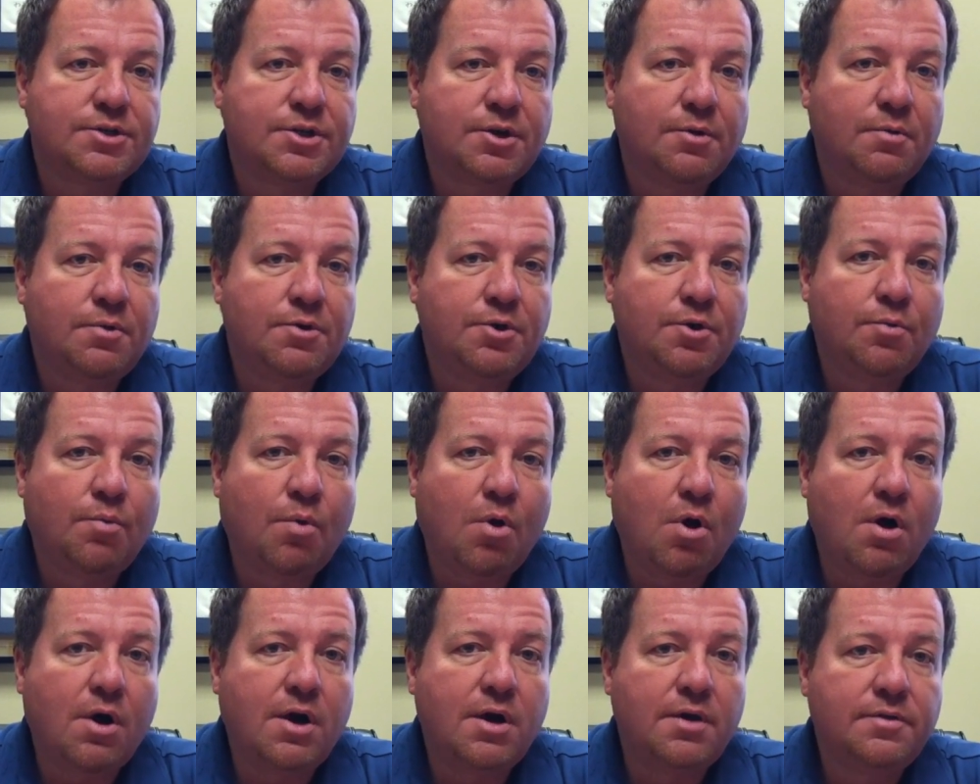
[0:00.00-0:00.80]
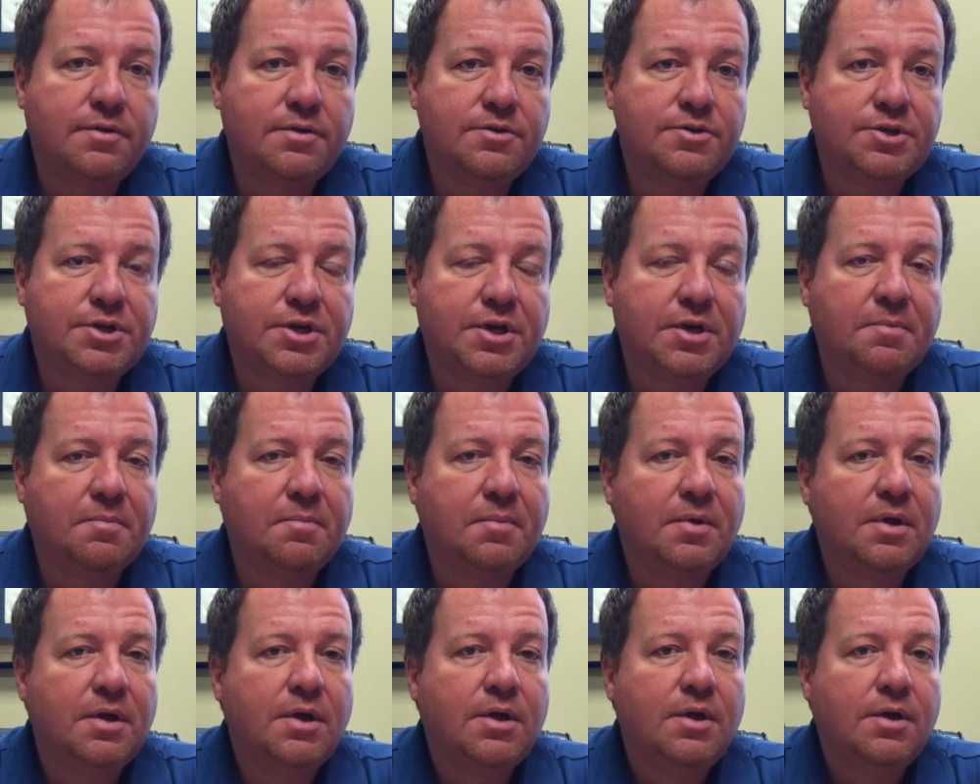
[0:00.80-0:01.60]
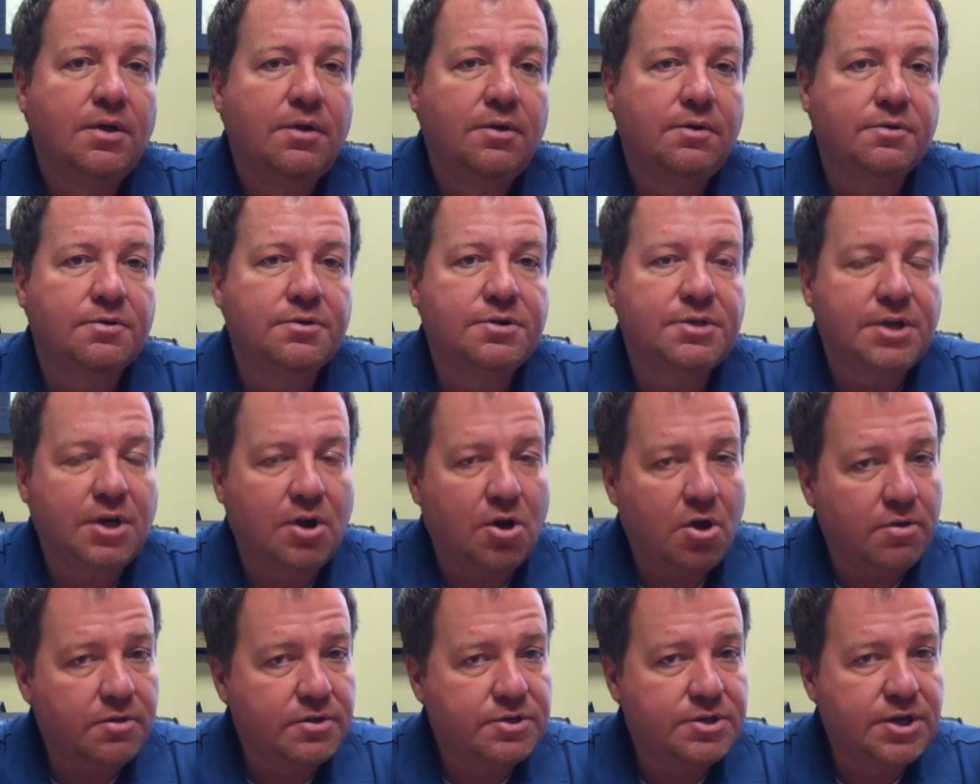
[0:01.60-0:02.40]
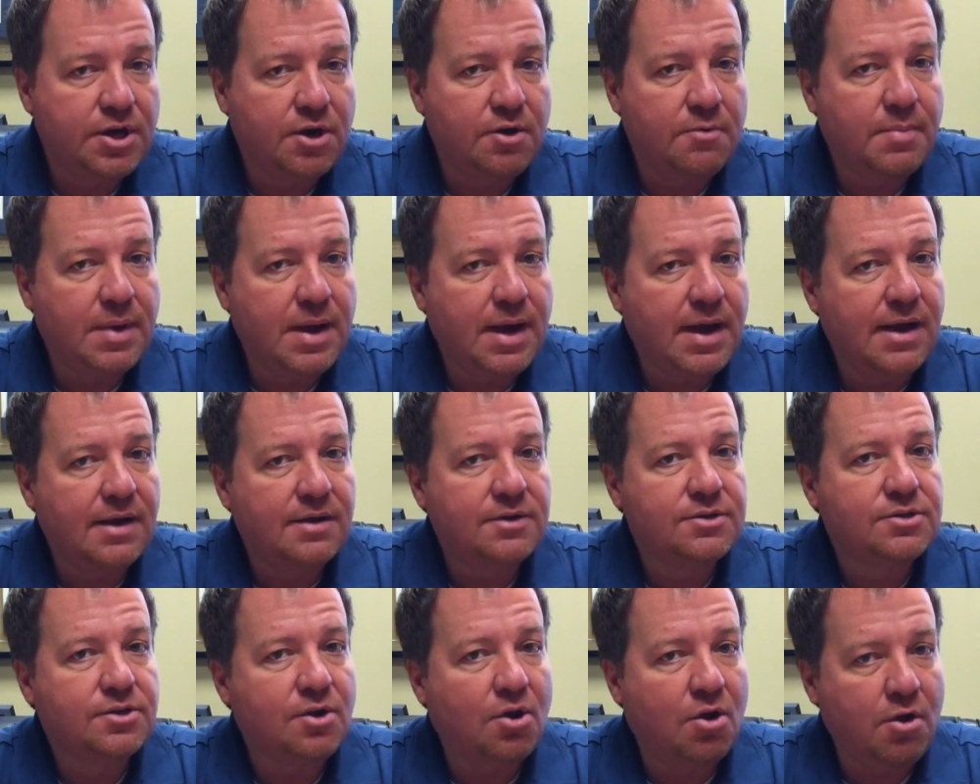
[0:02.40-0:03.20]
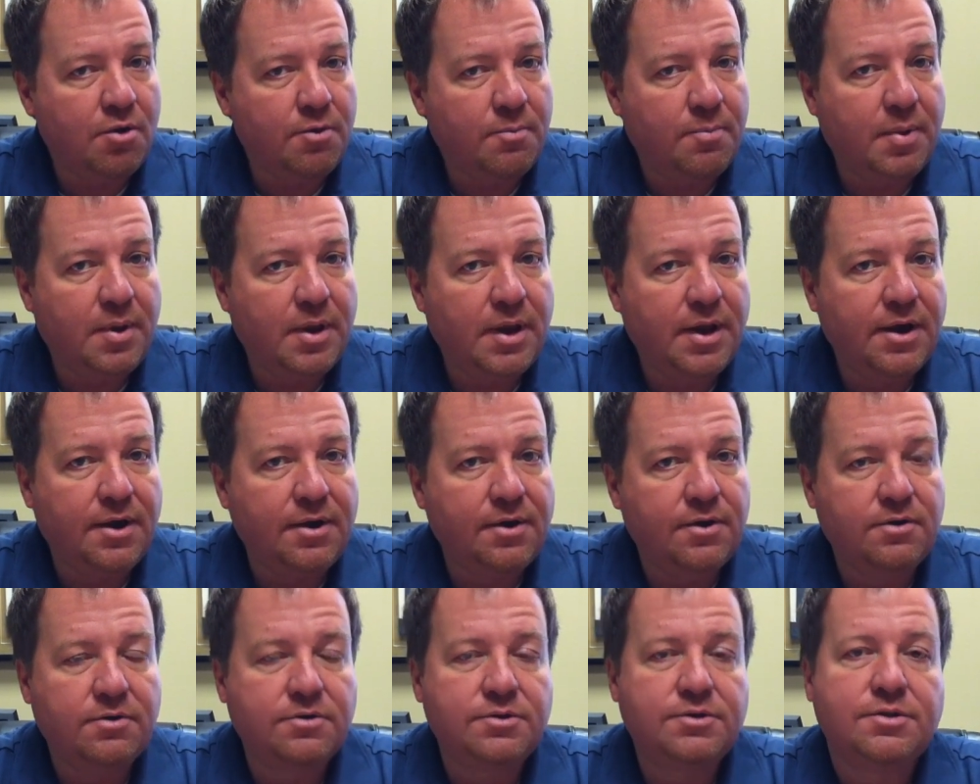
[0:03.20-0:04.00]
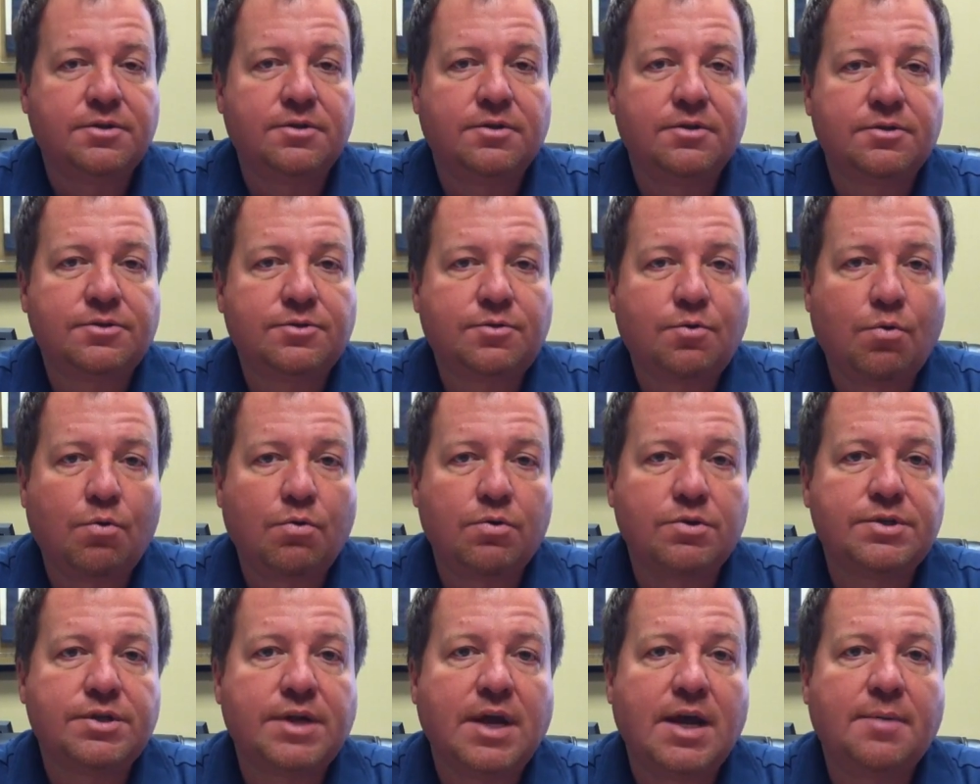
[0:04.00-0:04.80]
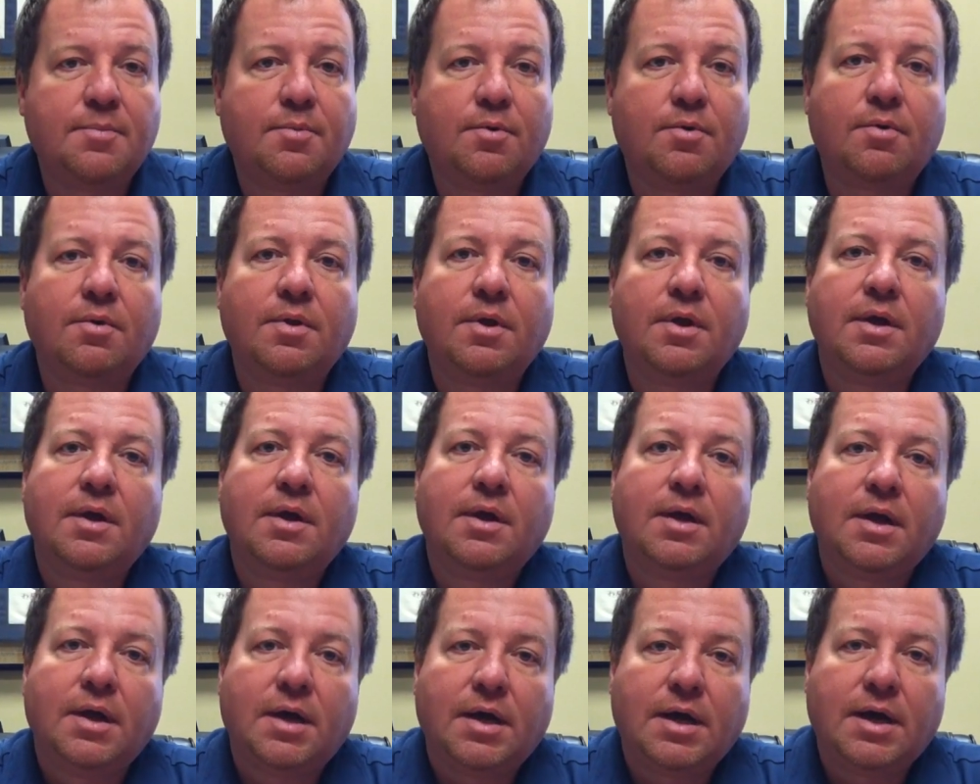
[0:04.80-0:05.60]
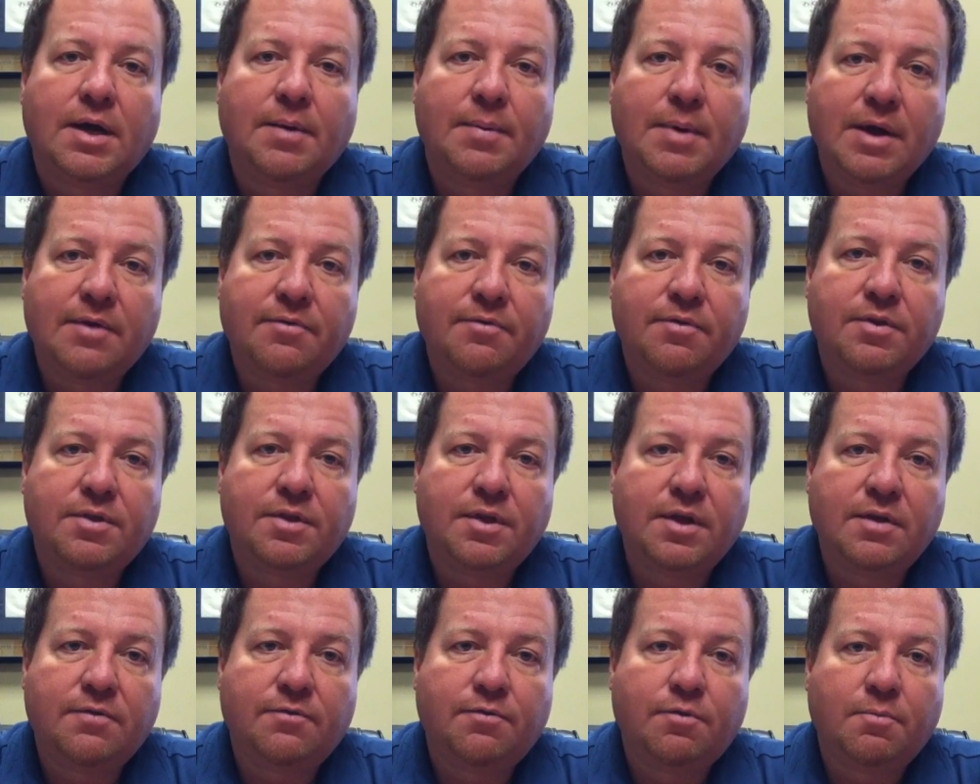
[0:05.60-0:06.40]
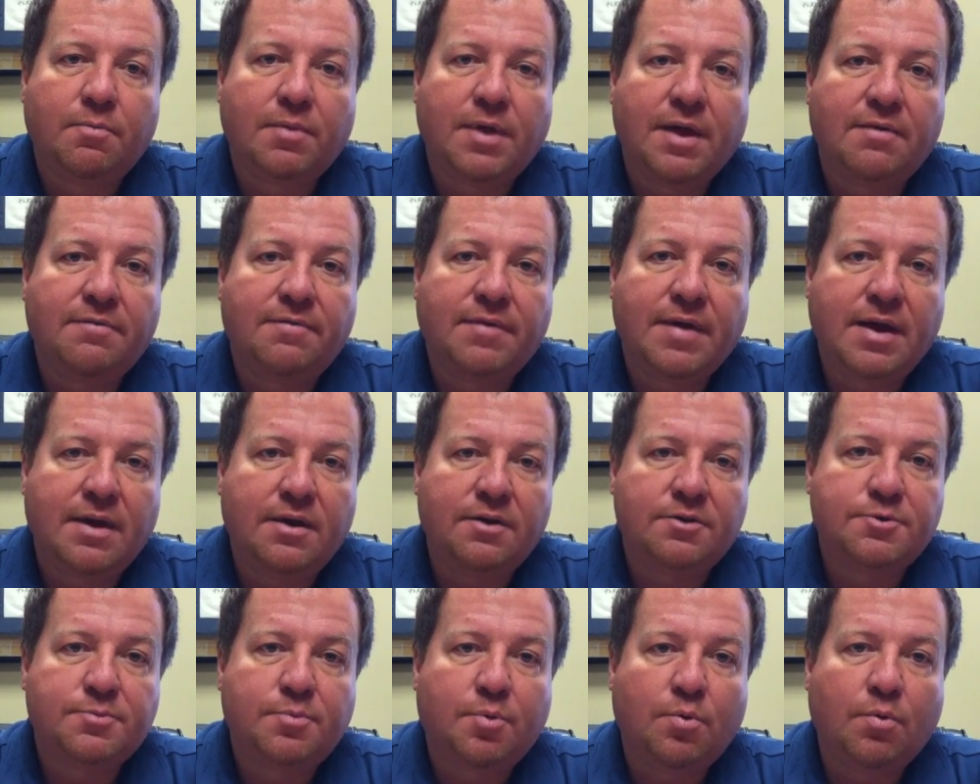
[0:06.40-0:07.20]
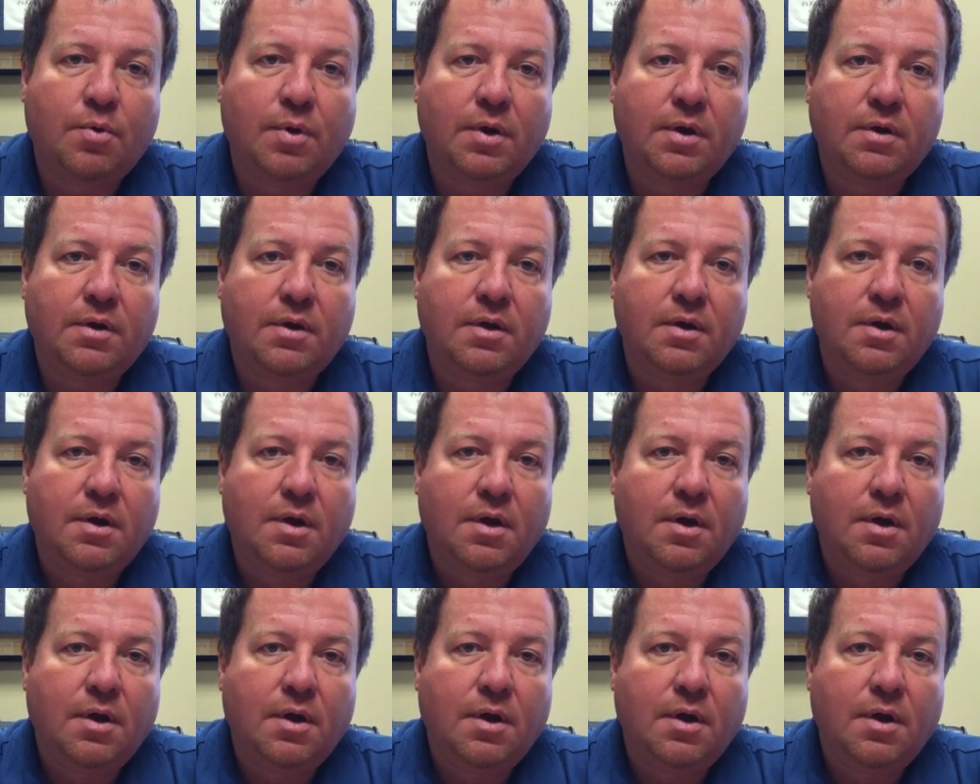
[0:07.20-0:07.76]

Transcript: So when you walk in the gym, you'll see all the chairbacks, all the players, the scorers table, um, everything from that vantage point.